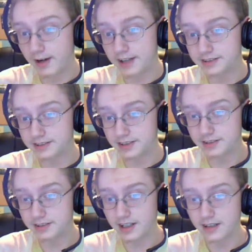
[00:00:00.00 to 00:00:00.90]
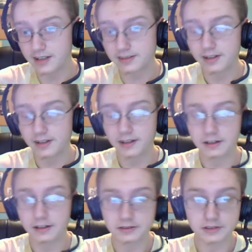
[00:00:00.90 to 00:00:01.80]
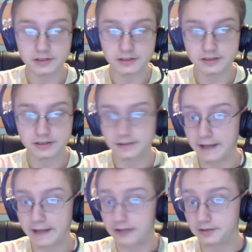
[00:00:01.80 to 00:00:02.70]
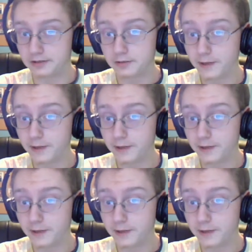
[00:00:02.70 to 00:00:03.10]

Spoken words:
these days, just out of nowhere.